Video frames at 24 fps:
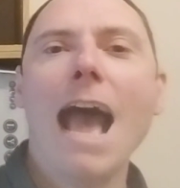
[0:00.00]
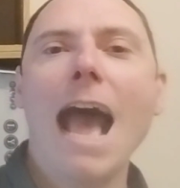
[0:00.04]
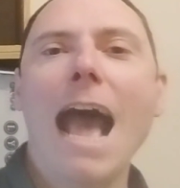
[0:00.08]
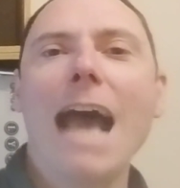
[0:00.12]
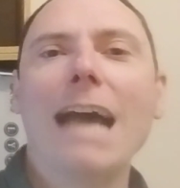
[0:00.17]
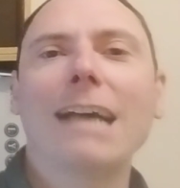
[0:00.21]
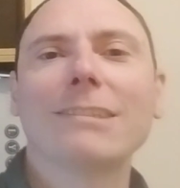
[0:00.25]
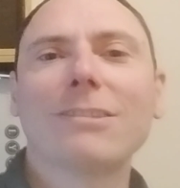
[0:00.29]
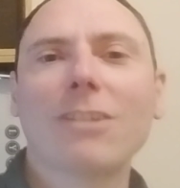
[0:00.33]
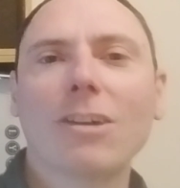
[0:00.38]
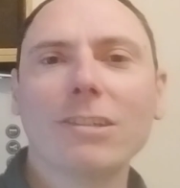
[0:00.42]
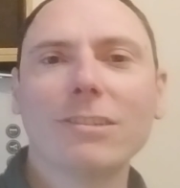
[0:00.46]

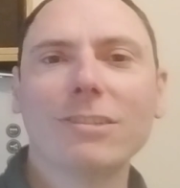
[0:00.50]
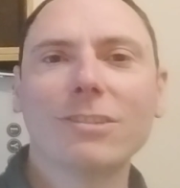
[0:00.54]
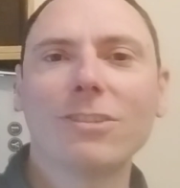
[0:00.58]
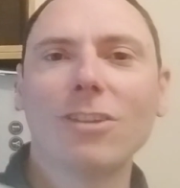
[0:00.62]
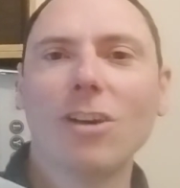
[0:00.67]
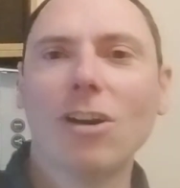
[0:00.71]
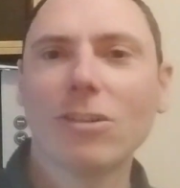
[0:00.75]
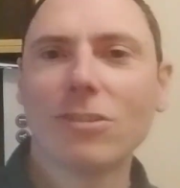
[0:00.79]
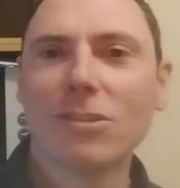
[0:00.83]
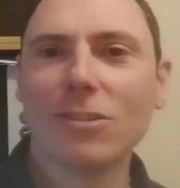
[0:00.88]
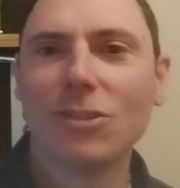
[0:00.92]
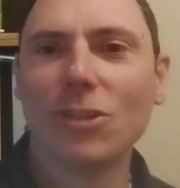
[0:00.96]
as I
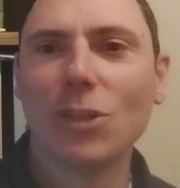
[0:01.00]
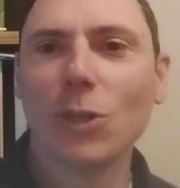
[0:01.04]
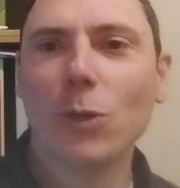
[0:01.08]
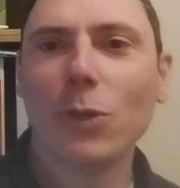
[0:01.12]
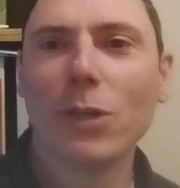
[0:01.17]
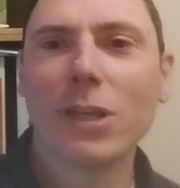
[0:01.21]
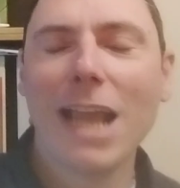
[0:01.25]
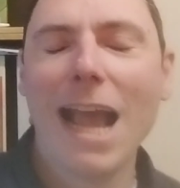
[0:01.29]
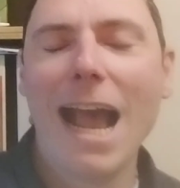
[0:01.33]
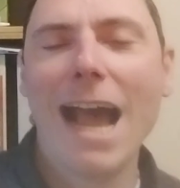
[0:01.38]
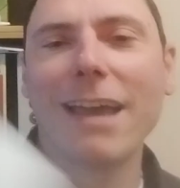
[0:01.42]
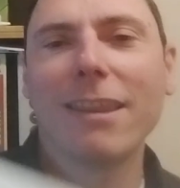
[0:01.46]
started
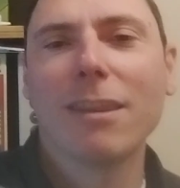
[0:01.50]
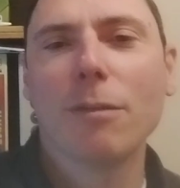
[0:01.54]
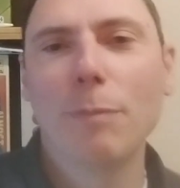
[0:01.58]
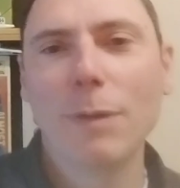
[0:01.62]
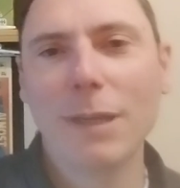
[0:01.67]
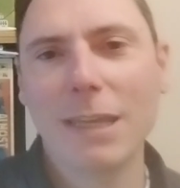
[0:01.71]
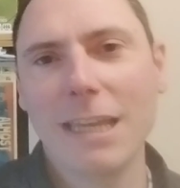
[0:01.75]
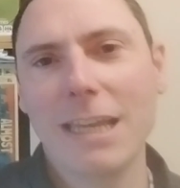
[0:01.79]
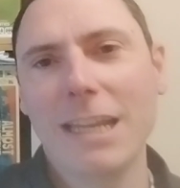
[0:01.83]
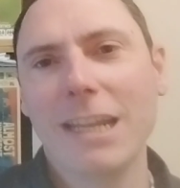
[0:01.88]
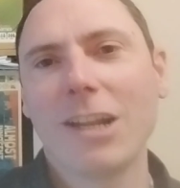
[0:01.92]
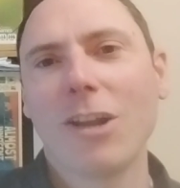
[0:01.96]
doing at the
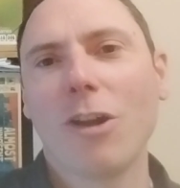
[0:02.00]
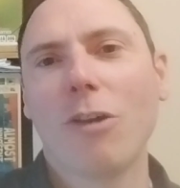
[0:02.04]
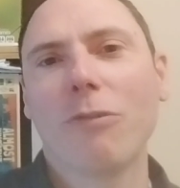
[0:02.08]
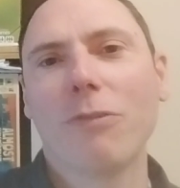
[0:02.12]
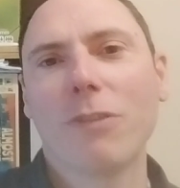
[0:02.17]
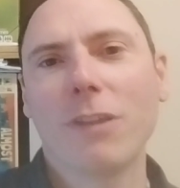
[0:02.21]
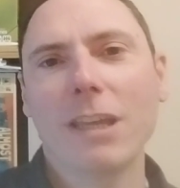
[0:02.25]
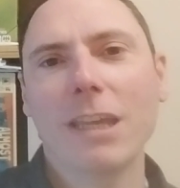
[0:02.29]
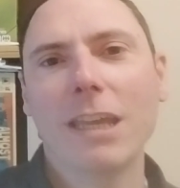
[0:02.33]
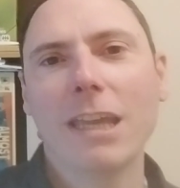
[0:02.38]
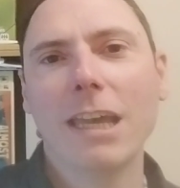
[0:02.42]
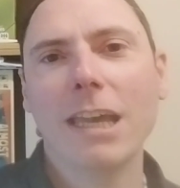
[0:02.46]
beginning of
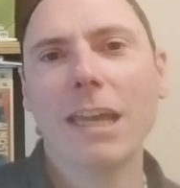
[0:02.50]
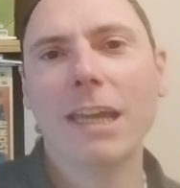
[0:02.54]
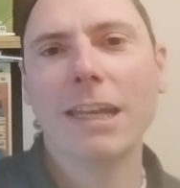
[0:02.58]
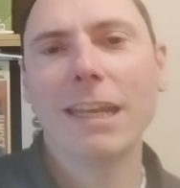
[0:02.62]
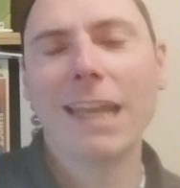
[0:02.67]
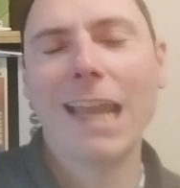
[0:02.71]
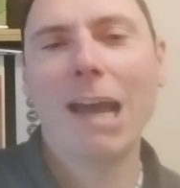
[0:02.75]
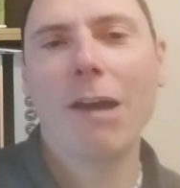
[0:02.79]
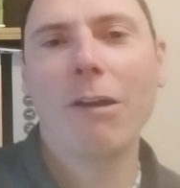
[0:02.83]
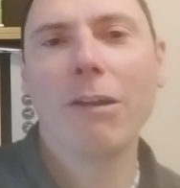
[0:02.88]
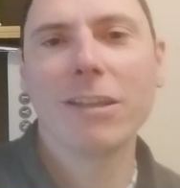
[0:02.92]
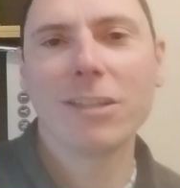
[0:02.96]
the year.
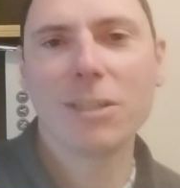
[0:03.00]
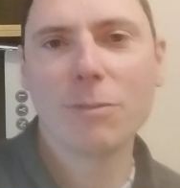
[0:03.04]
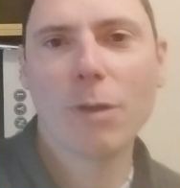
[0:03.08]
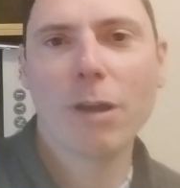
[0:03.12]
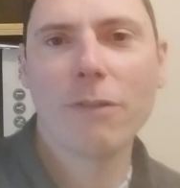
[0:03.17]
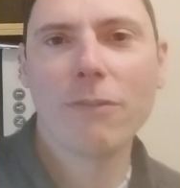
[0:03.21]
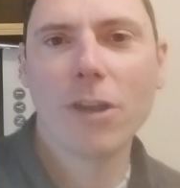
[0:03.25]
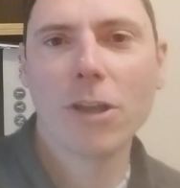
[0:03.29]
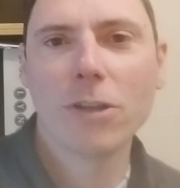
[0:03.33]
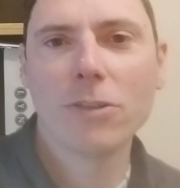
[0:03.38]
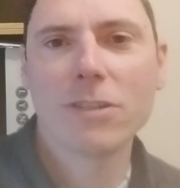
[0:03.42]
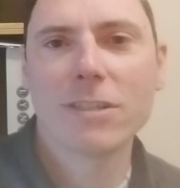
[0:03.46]
Now, as you might
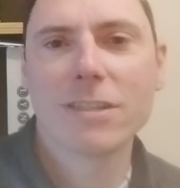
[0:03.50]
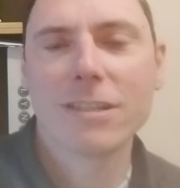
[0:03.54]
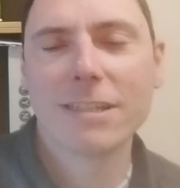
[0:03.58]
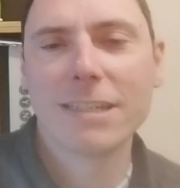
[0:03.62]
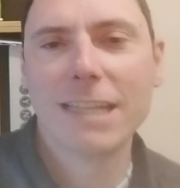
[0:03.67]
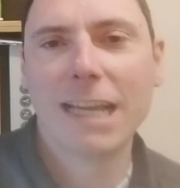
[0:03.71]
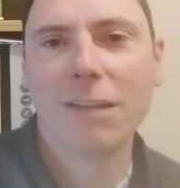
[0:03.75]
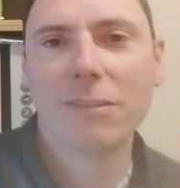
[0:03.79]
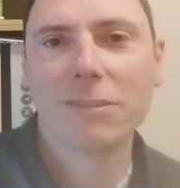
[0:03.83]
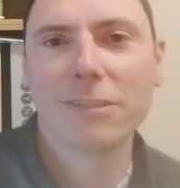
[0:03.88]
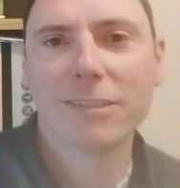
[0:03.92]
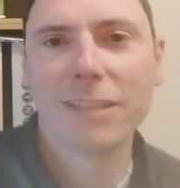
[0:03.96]
have noticed, it's
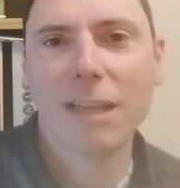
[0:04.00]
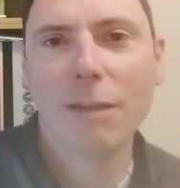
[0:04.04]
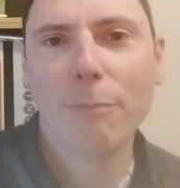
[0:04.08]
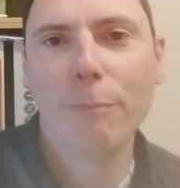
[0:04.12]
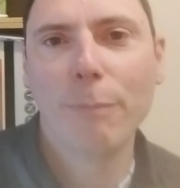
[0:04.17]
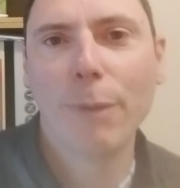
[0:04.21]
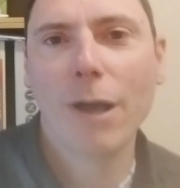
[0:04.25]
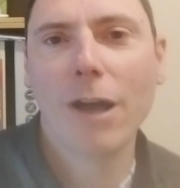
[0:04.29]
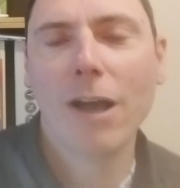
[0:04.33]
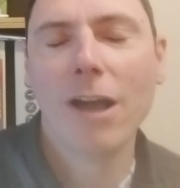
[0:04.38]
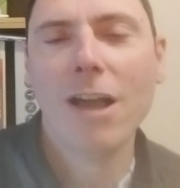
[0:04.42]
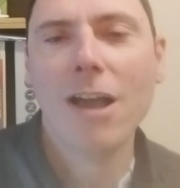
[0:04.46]
now
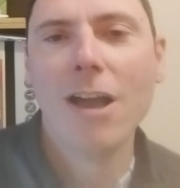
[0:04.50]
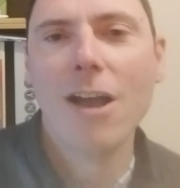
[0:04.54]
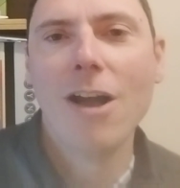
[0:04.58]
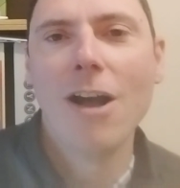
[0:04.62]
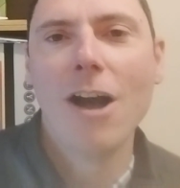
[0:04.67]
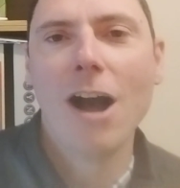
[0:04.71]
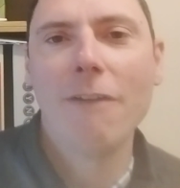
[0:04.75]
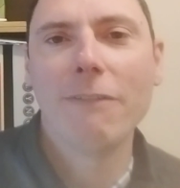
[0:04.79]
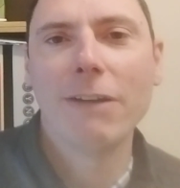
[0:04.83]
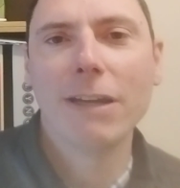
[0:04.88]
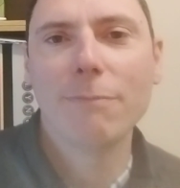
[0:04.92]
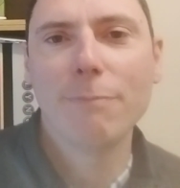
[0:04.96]
December.
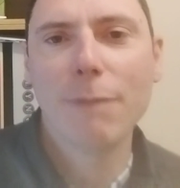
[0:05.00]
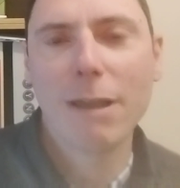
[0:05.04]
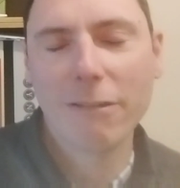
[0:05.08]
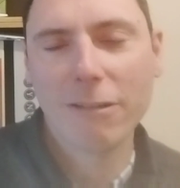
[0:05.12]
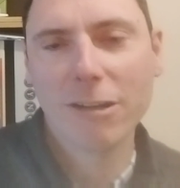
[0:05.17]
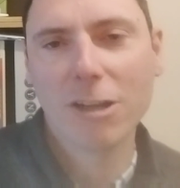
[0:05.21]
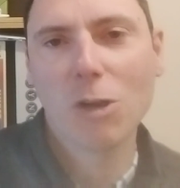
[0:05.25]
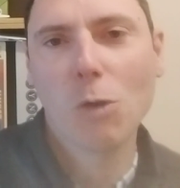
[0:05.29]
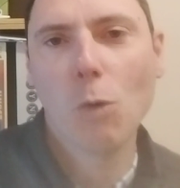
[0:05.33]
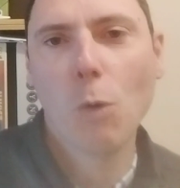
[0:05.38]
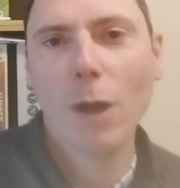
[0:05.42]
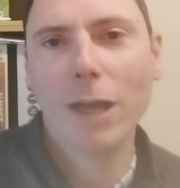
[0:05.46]
I've had many
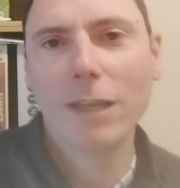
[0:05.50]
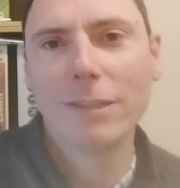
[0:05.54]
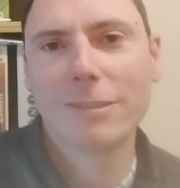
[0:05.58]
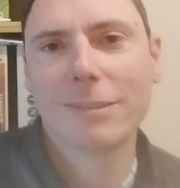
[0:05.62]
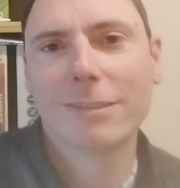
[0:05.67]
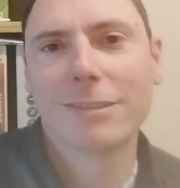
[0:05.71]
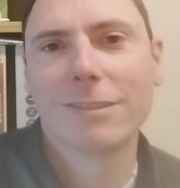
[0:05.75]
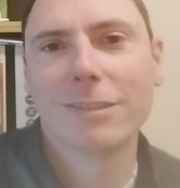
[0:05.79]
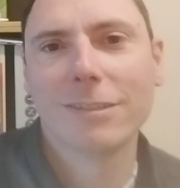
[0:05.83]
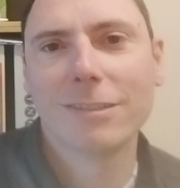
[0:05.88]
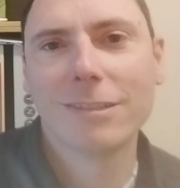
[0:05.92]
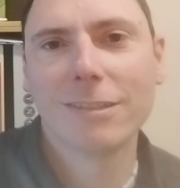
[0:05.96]

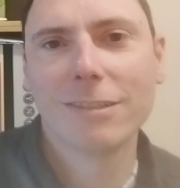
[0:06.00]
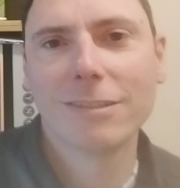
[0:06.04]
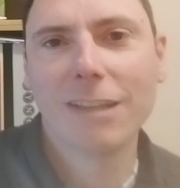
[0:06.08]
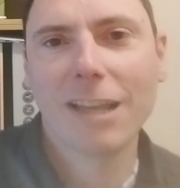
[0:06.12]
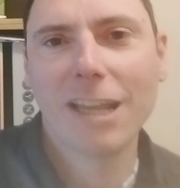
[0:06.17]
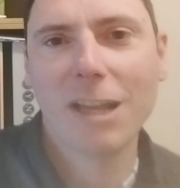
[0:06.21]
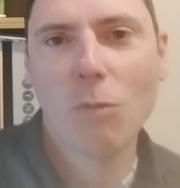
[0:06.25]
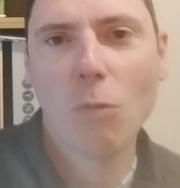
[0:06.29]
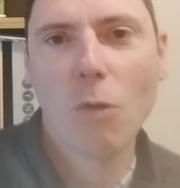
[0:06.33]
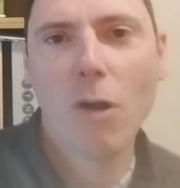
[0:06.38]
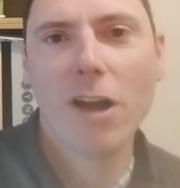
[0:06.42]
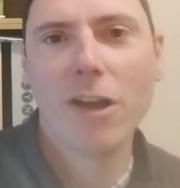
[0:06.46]
requests to
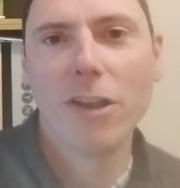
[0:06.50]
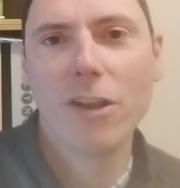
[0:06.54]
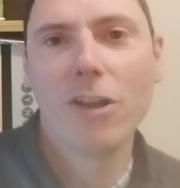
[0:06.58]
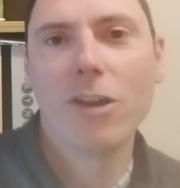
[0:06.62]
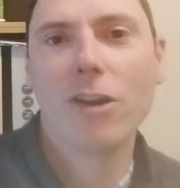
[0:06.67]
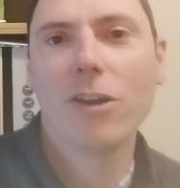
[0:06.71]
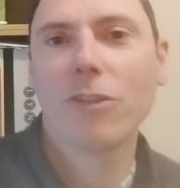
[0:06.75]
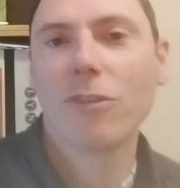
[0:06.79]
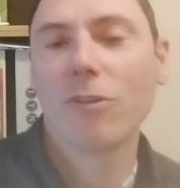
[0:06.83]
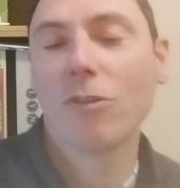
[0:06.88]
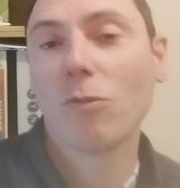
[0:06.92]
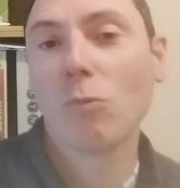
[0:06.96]
say why on
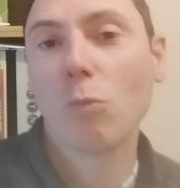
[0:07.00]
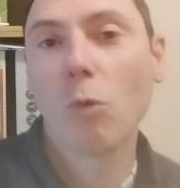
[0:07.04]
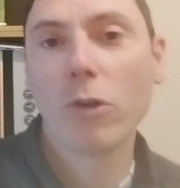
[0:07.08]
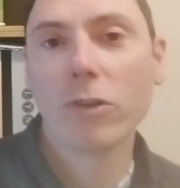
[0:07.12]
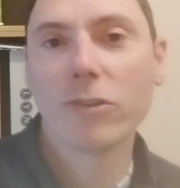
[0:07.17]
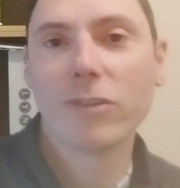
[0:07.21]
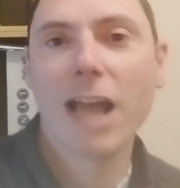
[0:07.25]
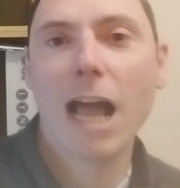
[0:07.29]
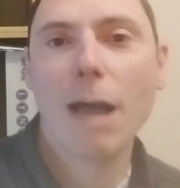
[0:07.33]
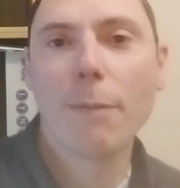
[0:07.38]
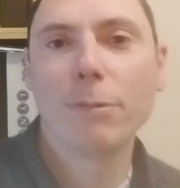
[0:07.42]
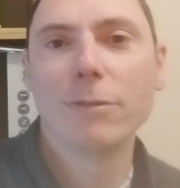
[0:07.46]
earth and what
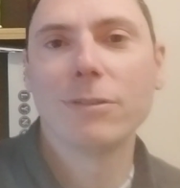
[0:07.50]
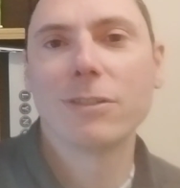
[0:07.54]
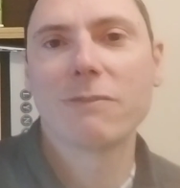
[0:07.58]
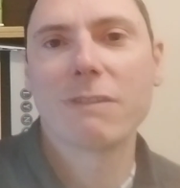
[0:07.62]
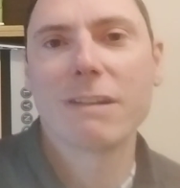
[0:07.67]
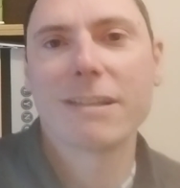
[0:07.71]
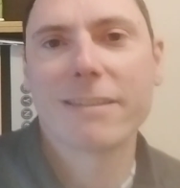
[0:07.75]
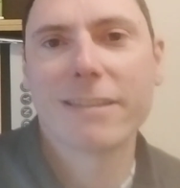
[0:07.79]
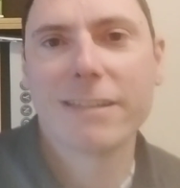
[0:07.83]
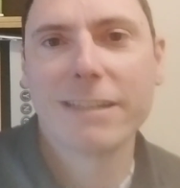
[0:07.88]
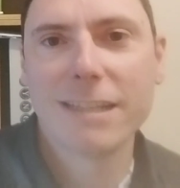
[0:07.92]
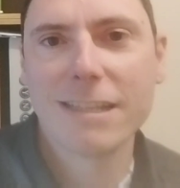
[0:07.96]
has happened to the
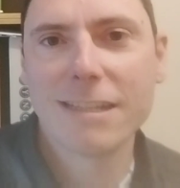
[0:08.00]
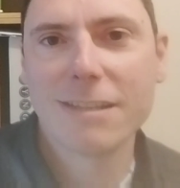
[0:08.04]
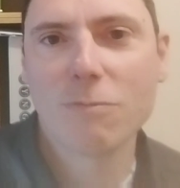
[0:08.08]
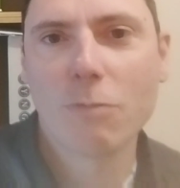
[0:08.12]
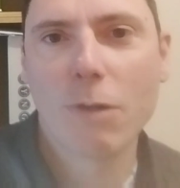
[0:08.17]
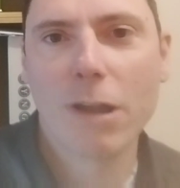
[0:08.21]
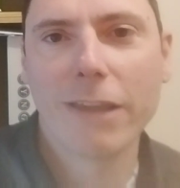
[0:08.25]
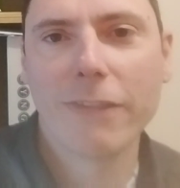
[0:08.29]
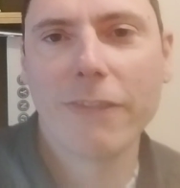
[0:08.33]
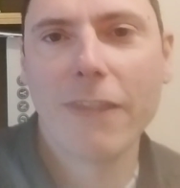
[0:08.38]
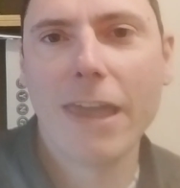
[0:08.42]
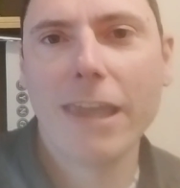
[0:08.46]
rest of the list,
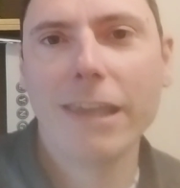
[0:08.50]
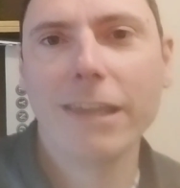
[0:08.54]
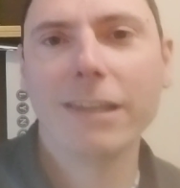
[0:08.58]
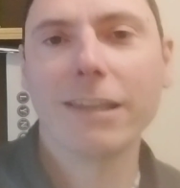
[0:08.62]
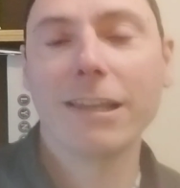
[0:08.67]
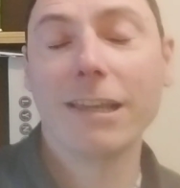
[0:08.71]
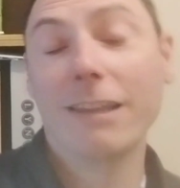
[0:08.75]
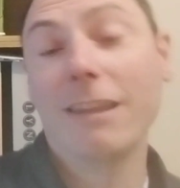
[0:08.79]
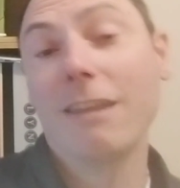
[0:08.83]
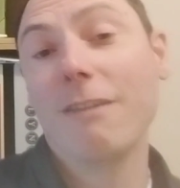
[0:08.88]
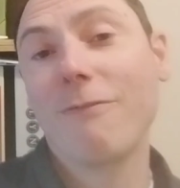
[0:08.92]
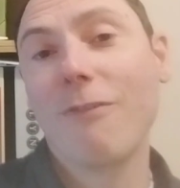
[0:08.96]
where
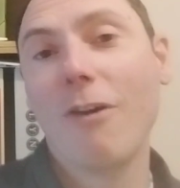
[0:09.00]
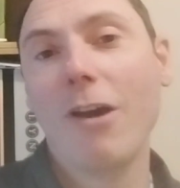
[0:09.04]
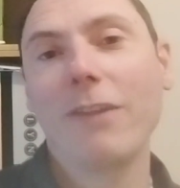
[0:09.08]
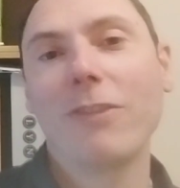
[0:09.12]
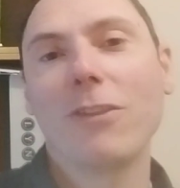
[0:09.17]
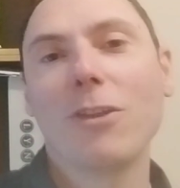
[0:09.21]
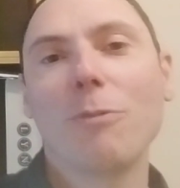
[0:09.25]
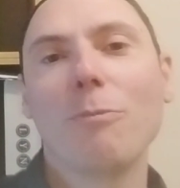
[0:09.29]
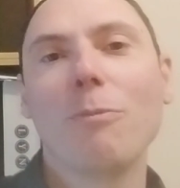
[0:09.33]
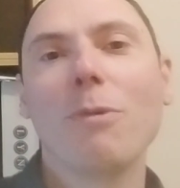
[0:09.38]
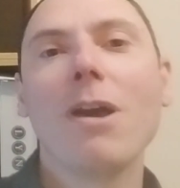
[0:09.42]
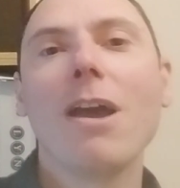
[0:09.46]
can they find
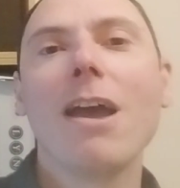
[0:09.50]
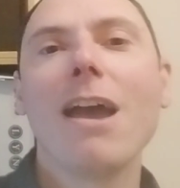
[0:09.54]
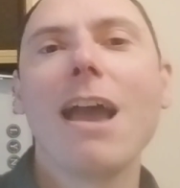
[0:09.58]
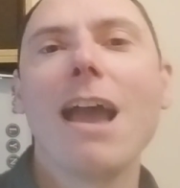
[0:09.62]
them,